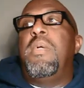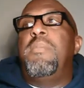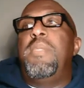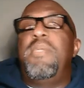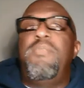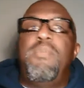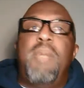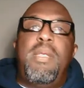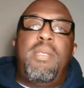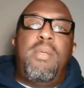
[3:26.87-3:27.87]
Many of you
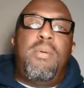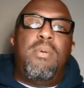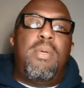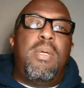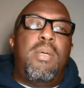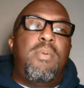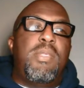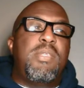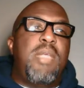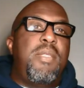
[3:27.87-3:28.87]
might know what
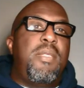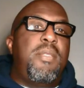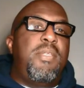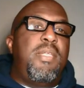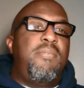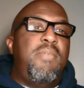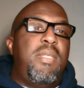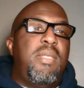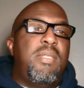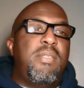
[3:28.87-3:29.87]
Sonetta
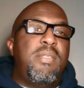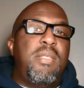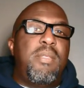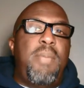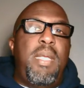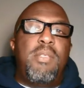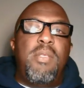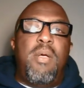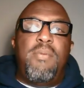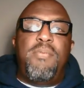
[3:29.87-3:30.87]
TV is and Debate
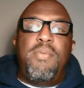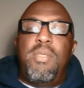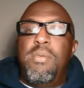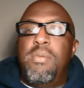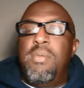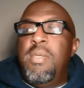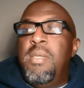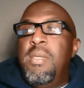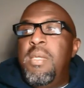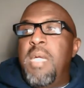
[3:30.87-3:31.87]
Talk for You.
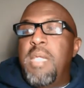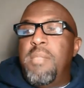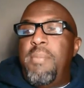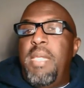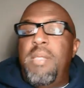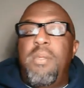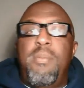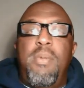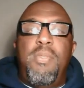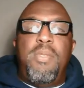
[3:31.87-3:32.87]
I debated on
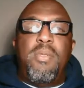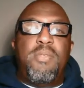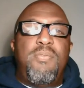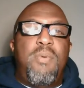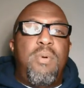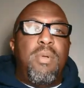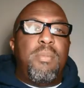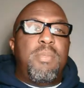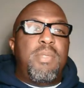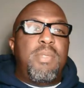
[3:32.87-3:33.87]
both of those
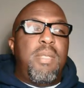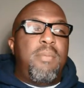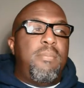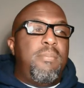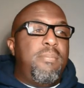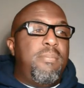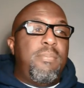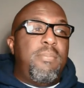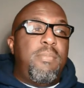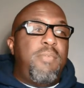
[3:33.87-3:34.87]
forums.
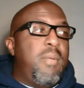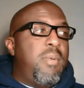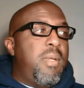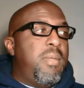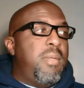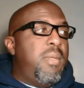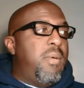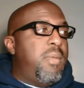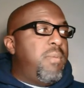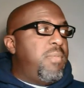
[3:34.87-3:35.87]
I'm very well known
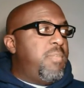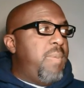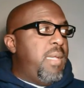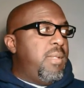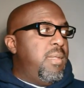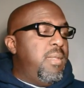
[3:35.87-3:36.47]
and respected.